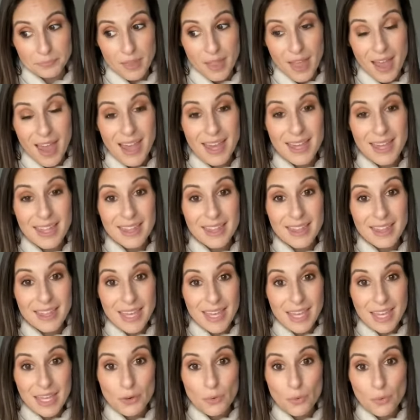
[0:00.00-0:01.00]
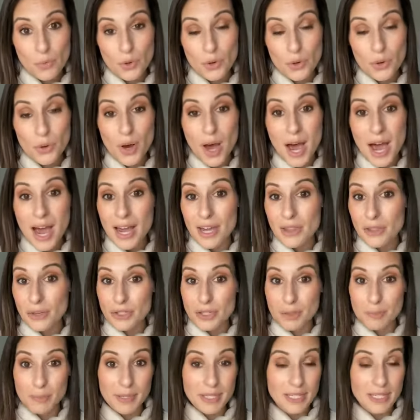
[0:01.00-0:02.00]
I then will either,
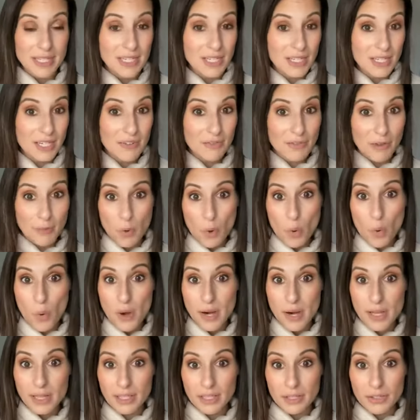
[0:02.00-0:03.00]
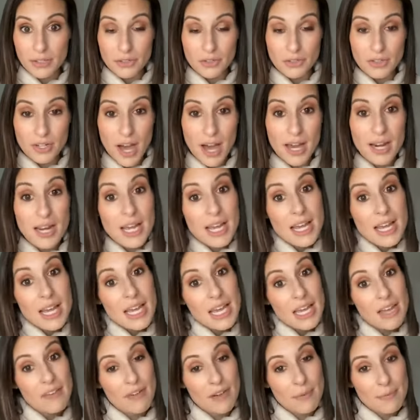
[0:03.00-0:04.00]
depending on if I'm oily or not,
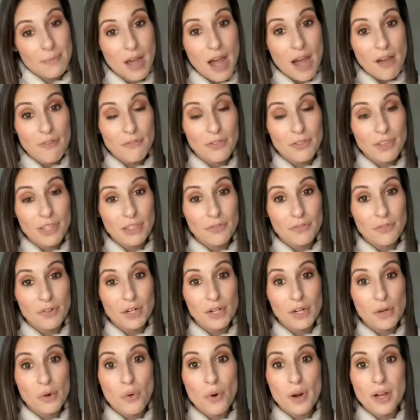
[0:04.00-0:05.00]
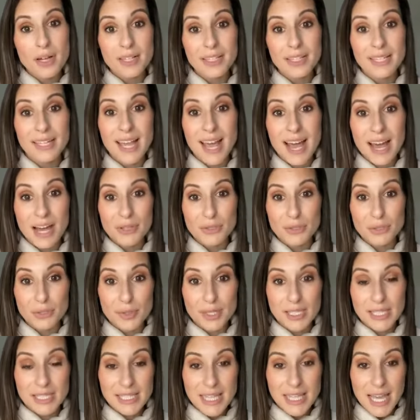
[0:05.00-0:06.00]
if I'm not feeling very oily, I'll do
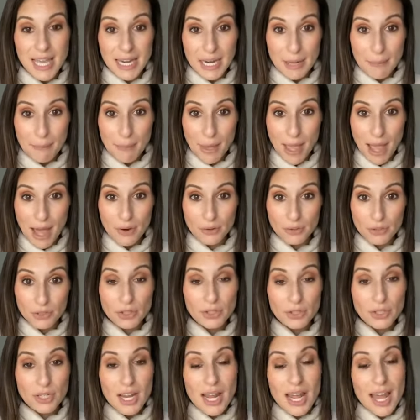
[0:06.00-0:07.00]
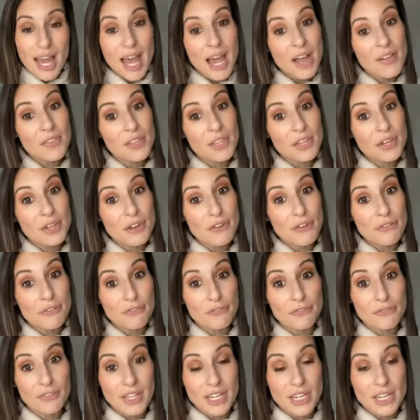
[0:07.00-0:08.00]
a setting powder and then
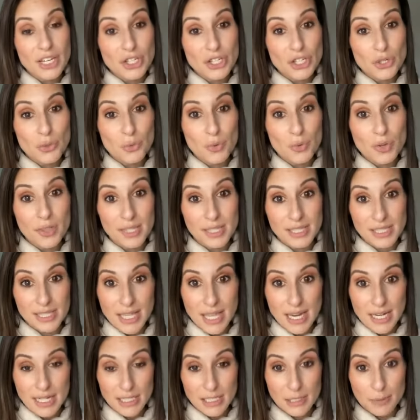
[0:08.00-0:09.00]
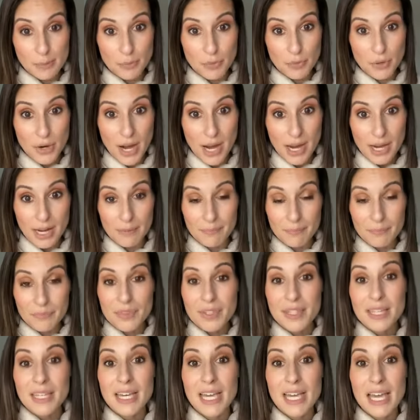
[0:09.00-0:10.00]
finish with a setting spray.
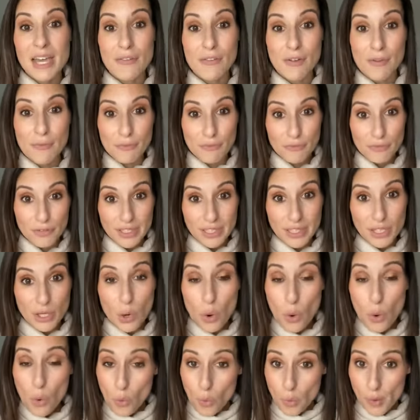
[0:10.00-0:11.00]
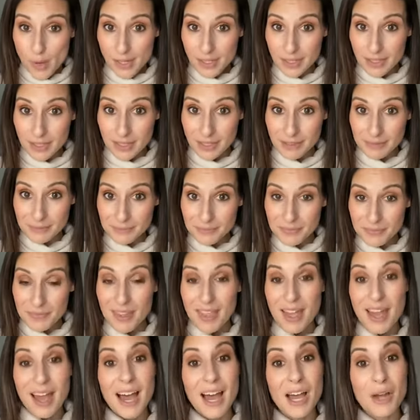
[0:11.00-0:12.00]
If I'm feeling oily,
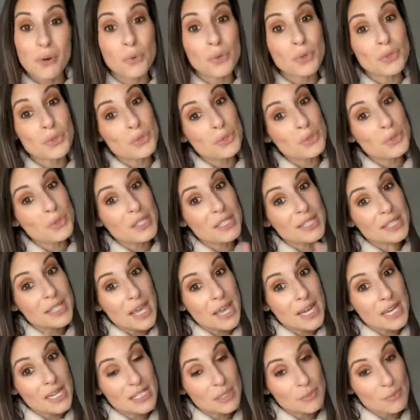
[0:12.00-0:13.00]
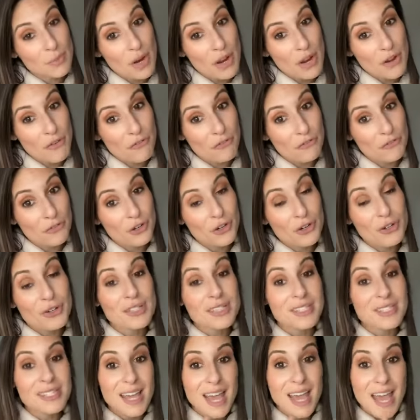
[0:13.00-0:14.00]
I will do the setting spray
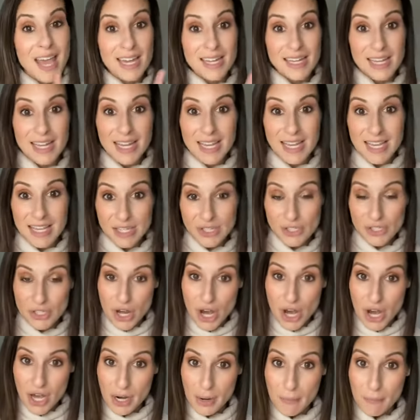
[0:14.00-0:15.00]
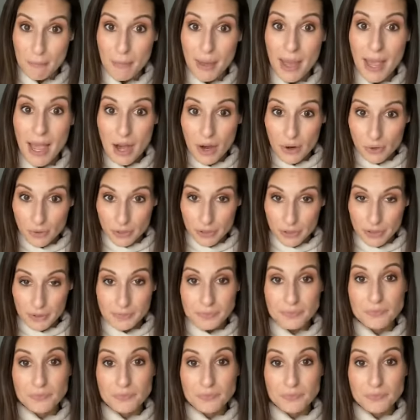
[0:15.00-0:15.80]
first and end on a powder.